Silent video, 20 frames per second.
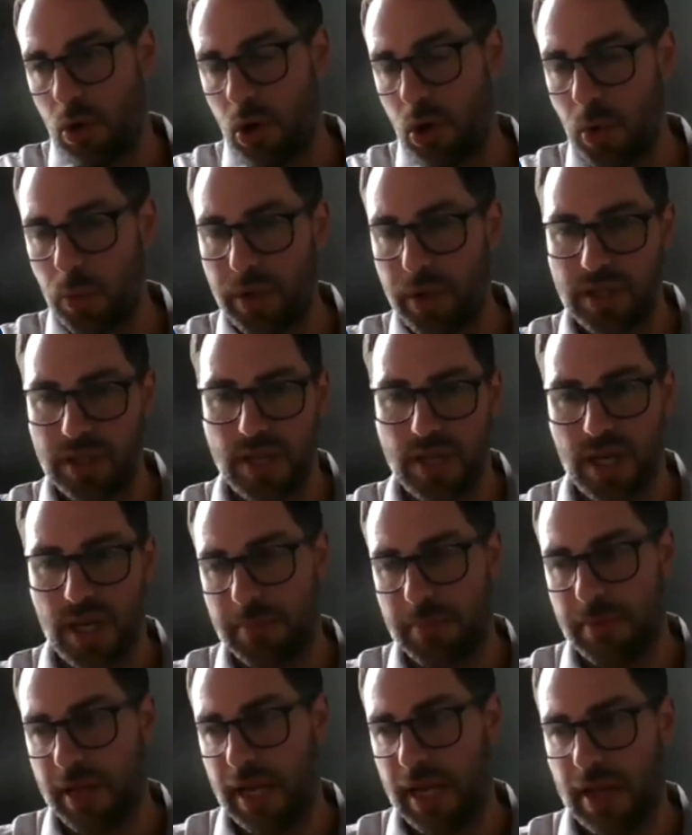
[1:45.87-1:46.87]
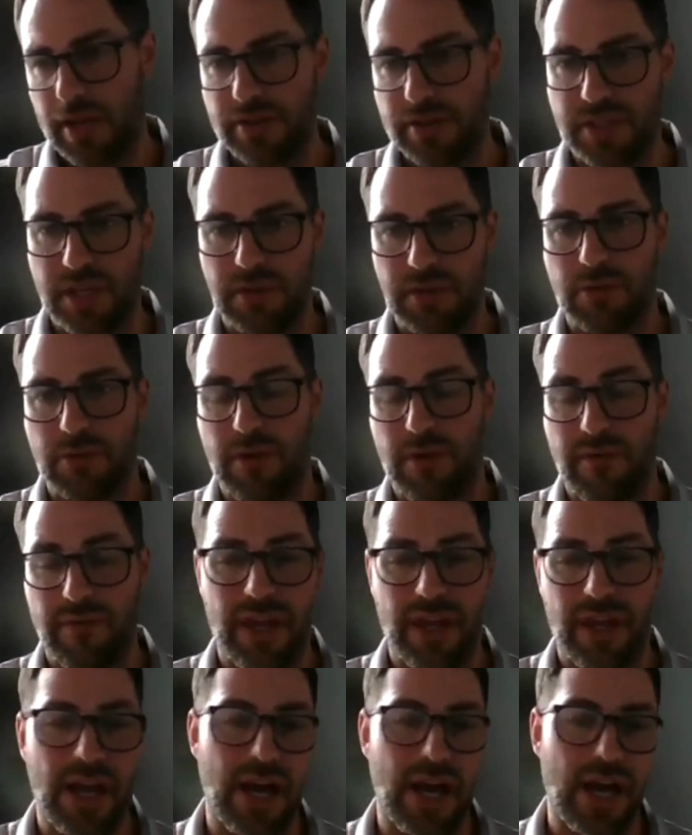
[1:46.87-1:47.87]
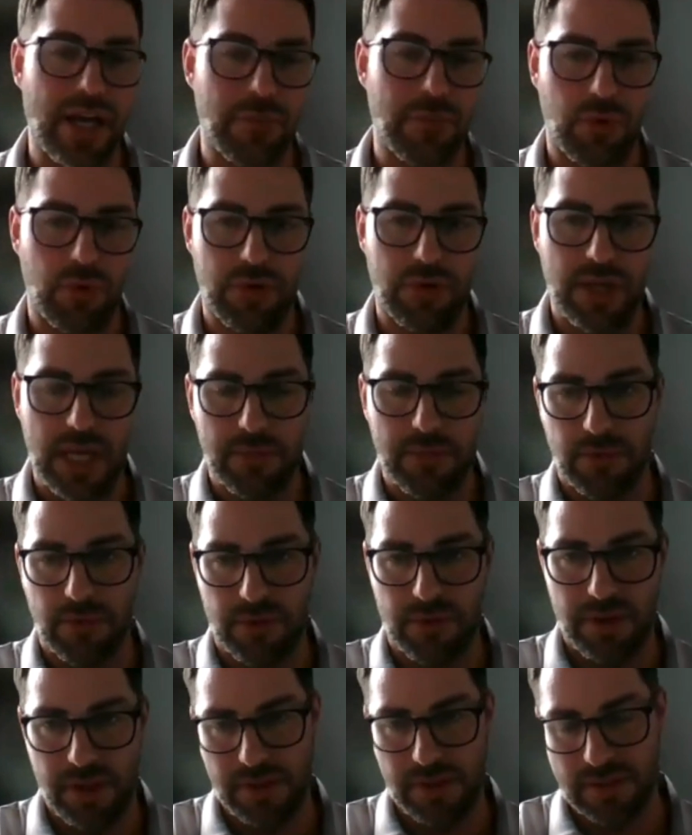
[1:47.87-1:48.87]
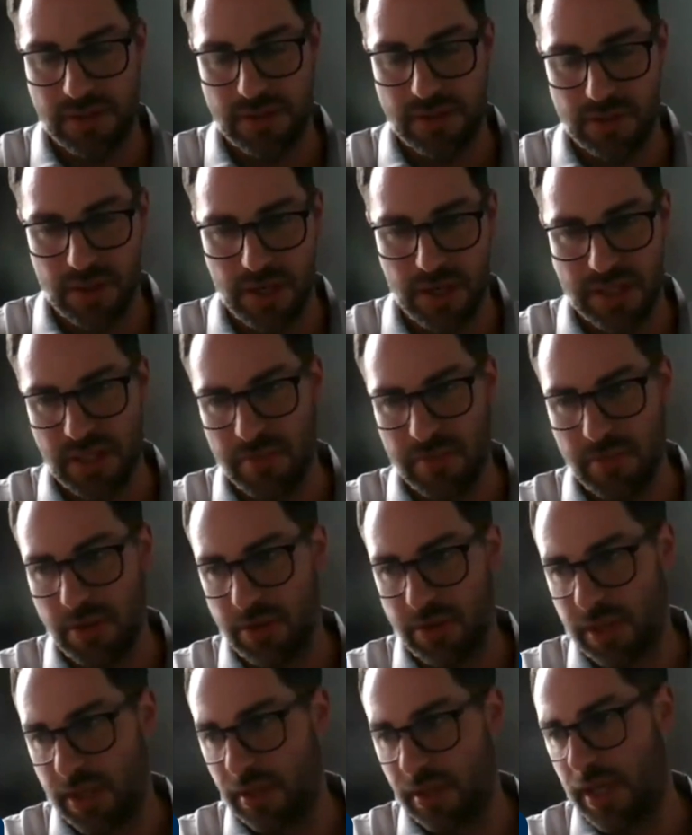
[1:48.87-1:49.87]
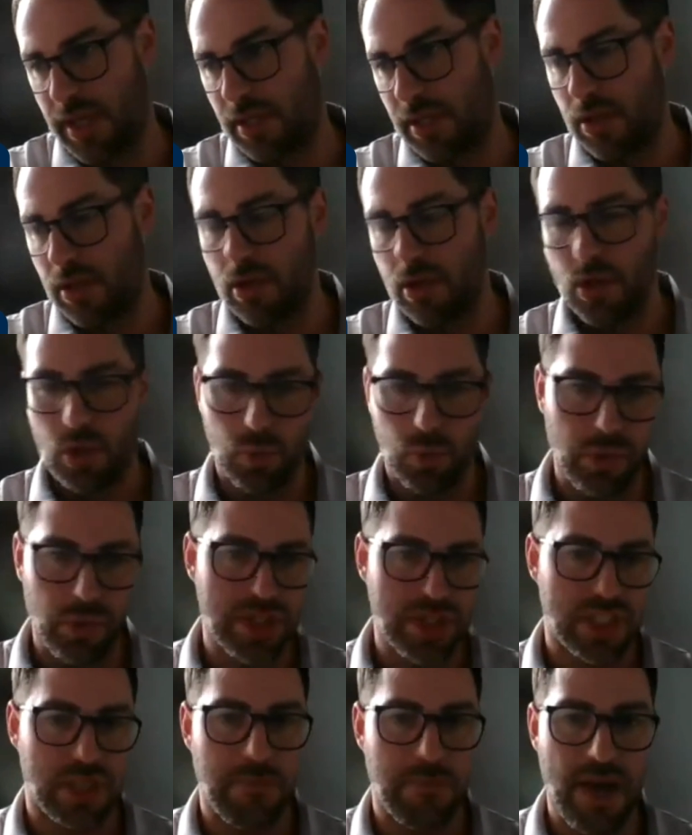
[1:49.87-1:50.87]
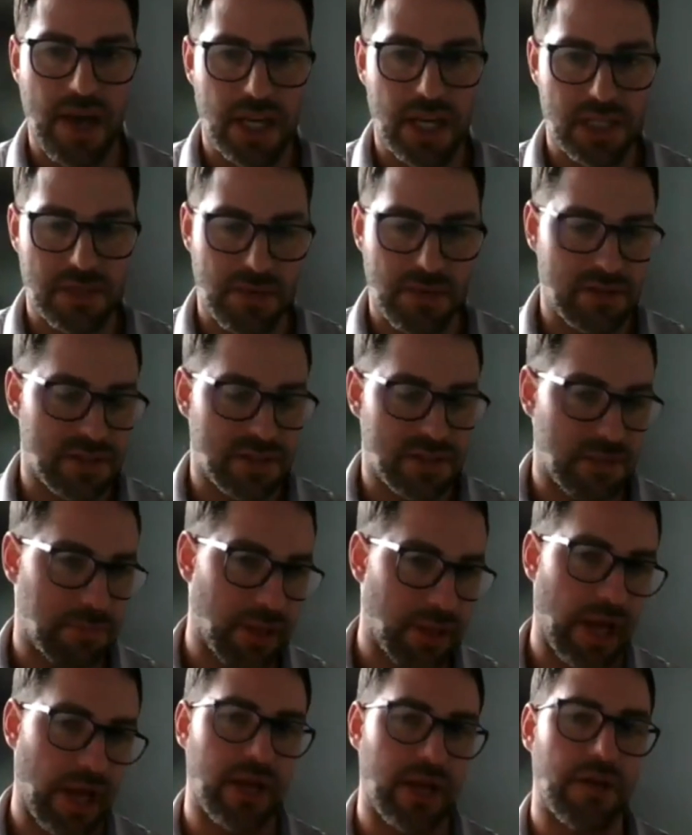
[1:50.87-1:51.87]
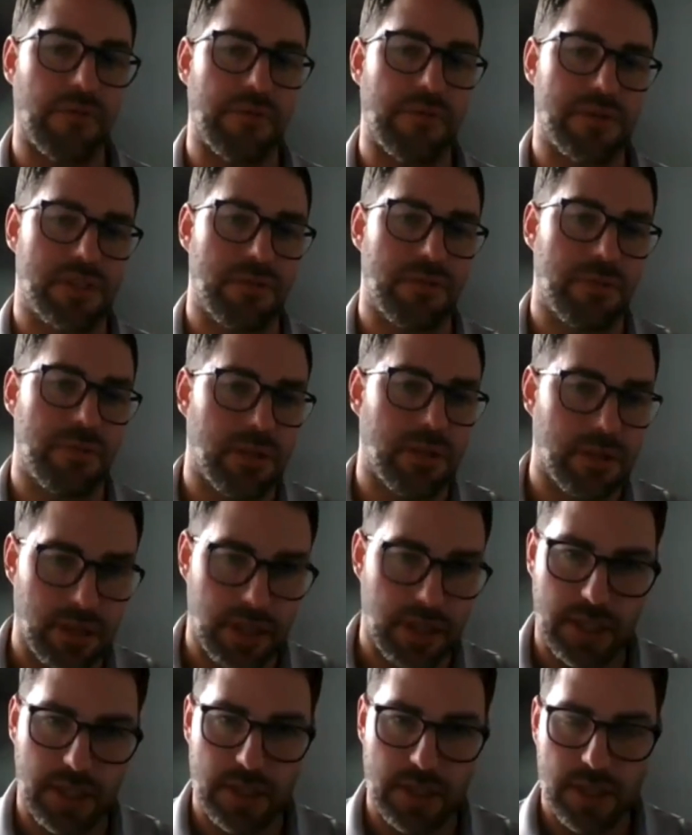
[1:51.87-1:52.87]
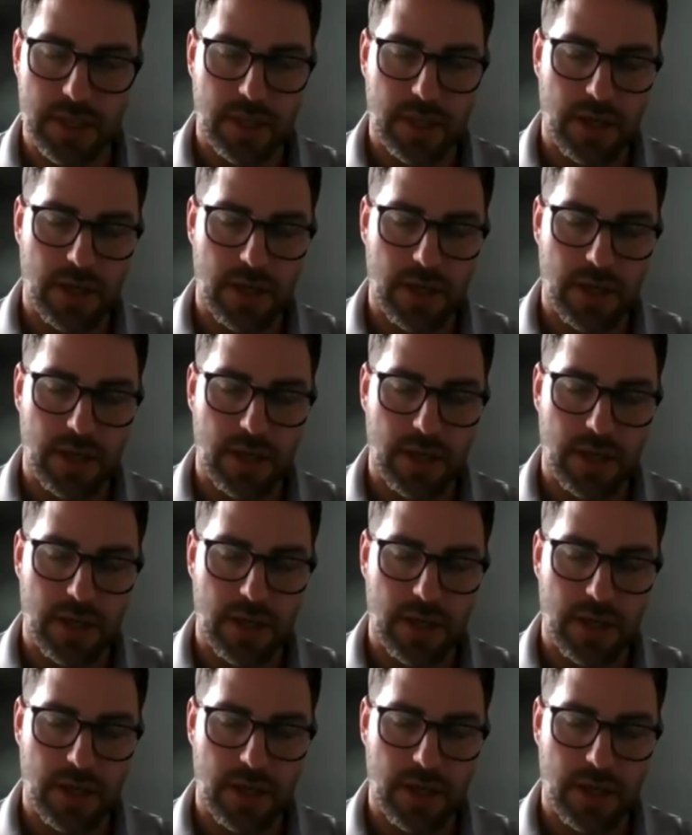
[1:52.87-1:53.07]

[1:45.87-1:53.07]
or we can talk about how generative AI will enable things in traceability like risk management, supplier visibility,